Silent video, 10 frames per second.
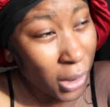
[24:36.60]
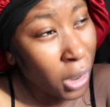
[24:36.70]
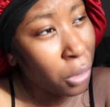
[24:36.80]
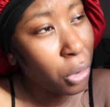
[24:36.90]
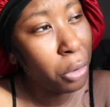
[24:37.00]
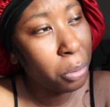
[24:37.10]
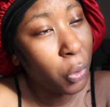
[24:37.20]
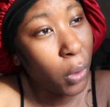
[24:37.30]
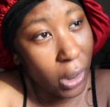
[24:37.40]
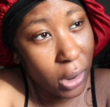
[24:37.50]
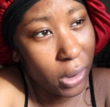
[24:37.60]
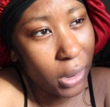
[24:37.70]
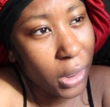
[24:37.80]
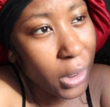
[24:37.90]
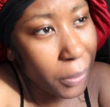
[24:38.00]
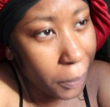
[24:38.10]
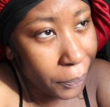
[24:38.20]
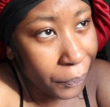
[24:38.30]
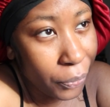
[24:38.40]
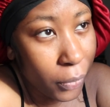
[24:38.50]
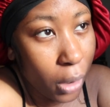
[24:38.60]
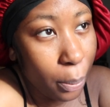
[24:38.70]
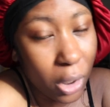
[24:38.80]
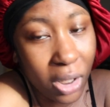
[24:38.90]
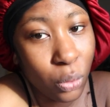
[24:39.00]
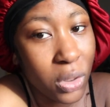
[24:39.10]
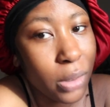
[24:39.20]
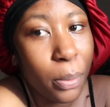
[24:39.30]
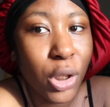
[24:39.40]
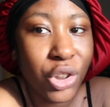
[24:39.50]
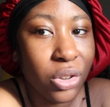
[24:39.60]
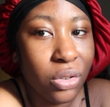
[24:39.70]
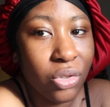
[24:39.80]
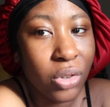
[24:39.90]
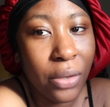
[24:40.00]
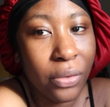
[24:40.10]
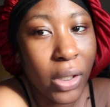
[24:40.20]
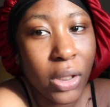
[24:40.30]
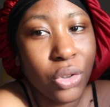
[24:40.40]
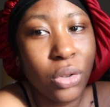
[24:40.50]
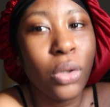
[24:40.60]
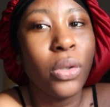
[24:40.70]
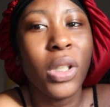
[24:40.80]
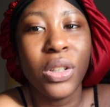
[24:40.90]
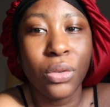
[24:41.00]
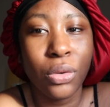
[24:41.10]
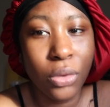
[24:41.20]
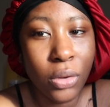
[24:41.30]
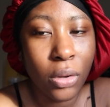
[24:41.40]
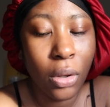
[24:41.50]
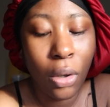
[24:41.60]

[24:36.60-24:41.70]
I got home quite early, but there wasn't much traffic, so that's good.